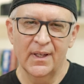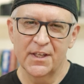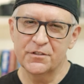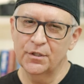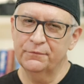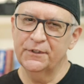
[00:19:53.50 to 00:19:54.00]

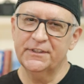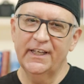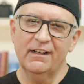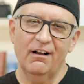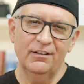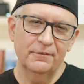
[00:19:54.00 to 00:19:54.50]
So if you
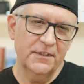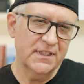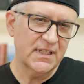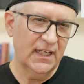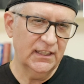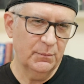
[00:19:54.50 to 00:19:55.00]
take all of
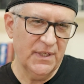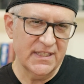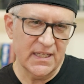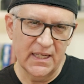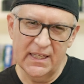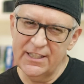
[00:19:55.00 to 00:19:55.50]
these
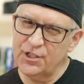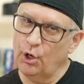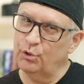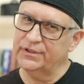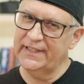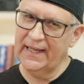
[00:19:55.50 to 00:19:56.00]
elements in
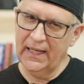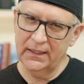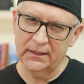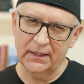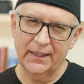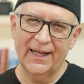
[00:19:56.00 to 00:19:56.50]

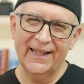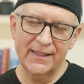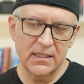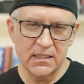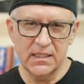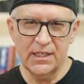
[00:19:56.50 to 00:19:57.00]
totality, I
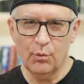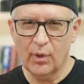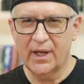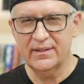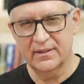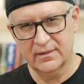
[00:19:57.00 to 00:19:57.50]
can see
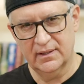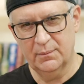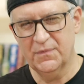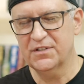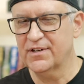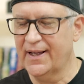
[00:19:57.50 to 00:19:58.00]
why this
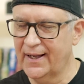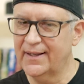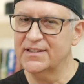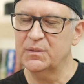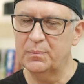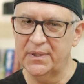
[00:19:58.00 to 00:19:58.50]
image
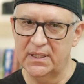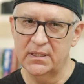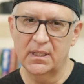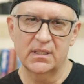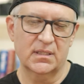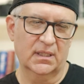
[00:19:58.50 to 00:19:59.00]
has
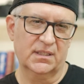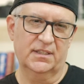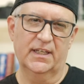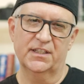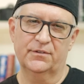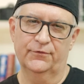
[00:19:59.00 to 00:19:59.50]
been
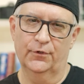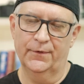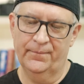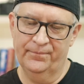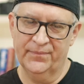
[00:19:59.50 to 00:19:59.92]
successful.